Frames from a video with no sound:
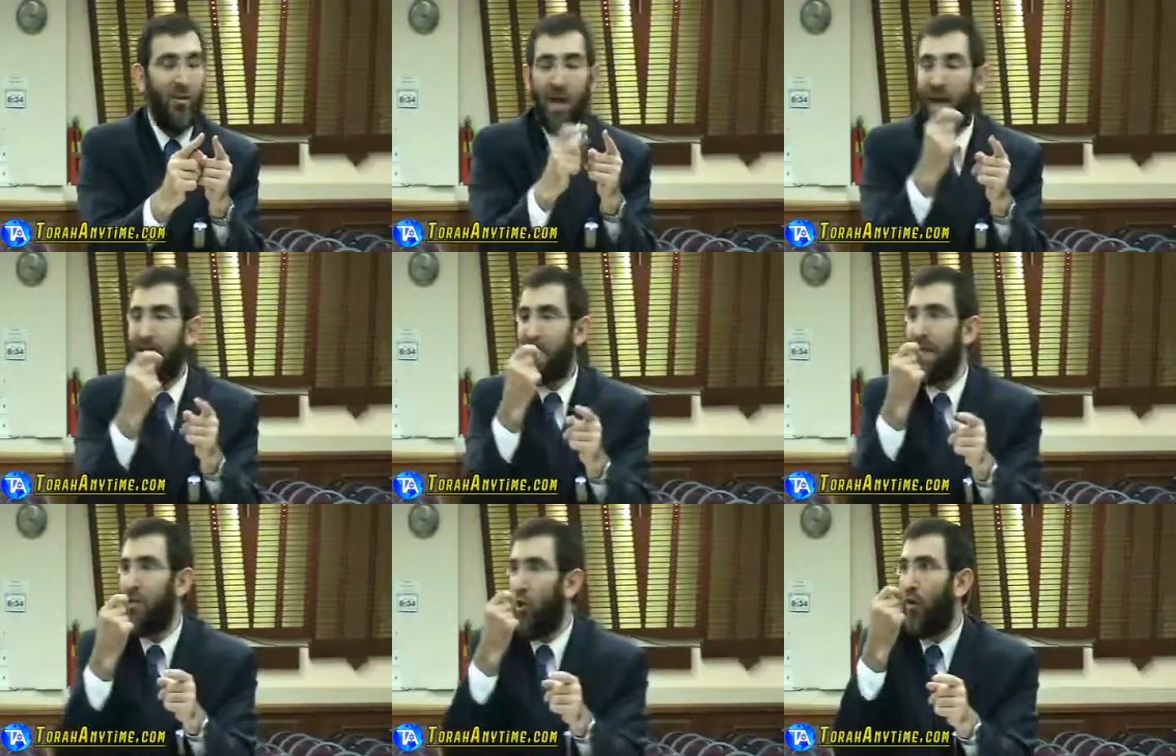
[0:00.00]
So God
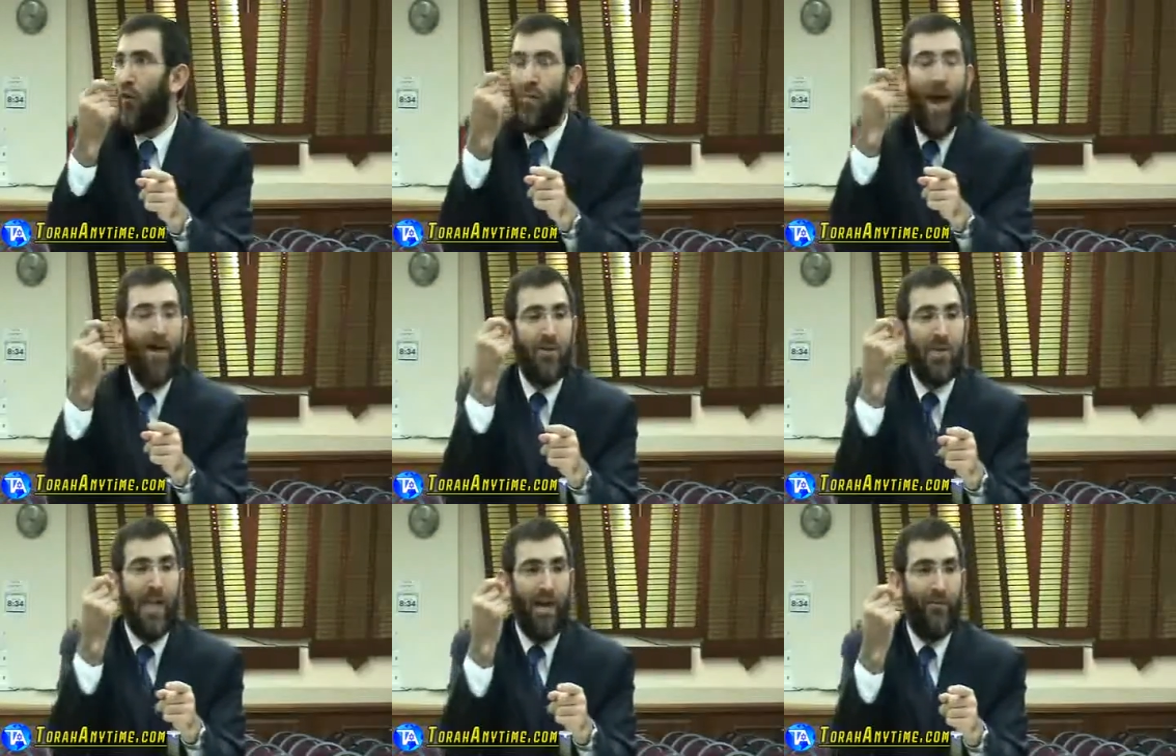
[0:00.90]
says, look for
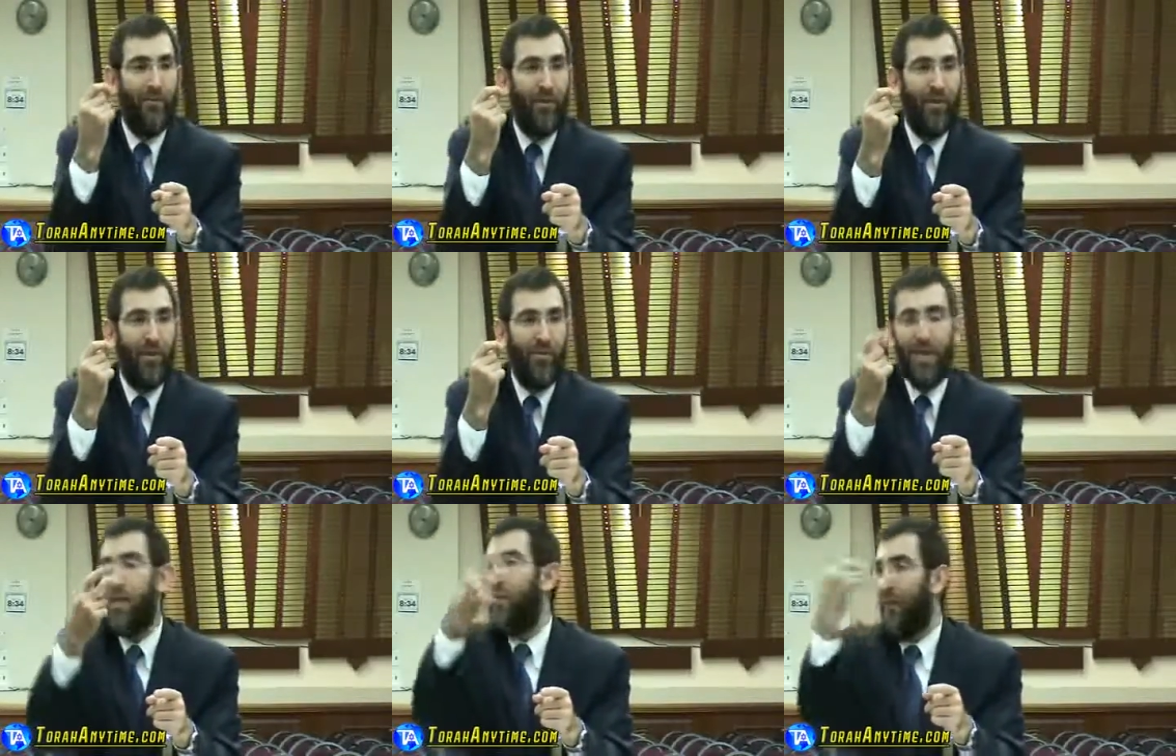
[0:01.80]
patterns in life.
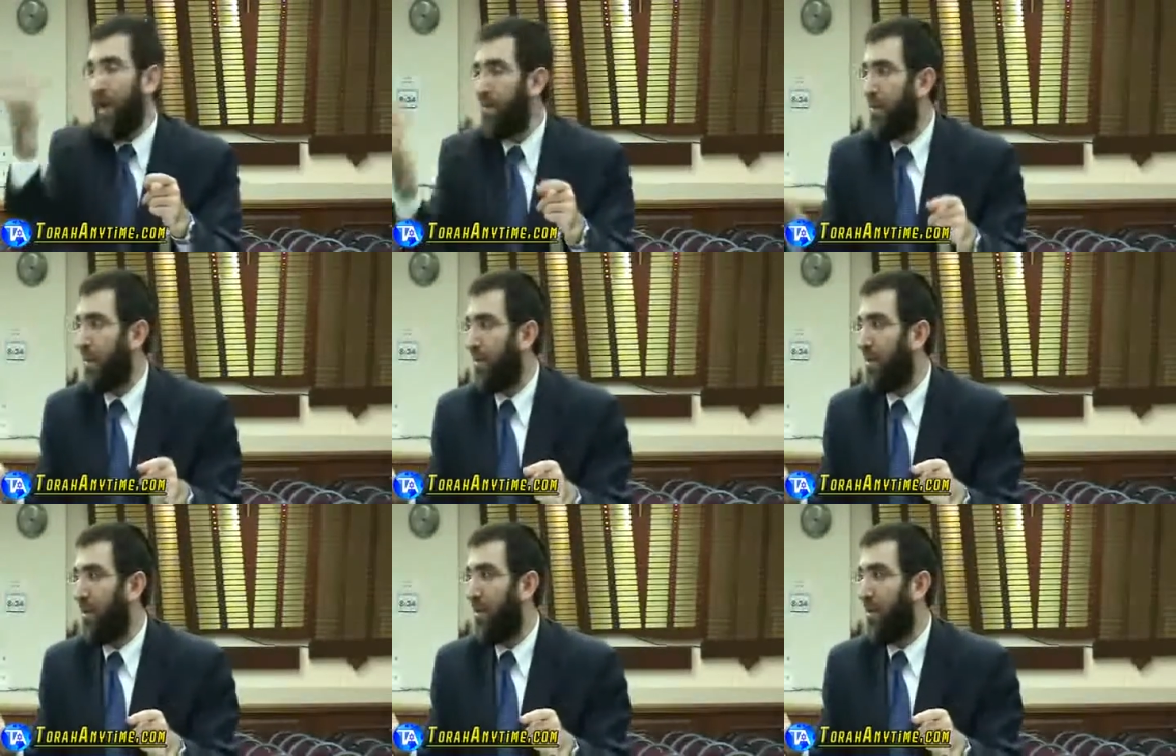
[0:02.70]
That's how you find me.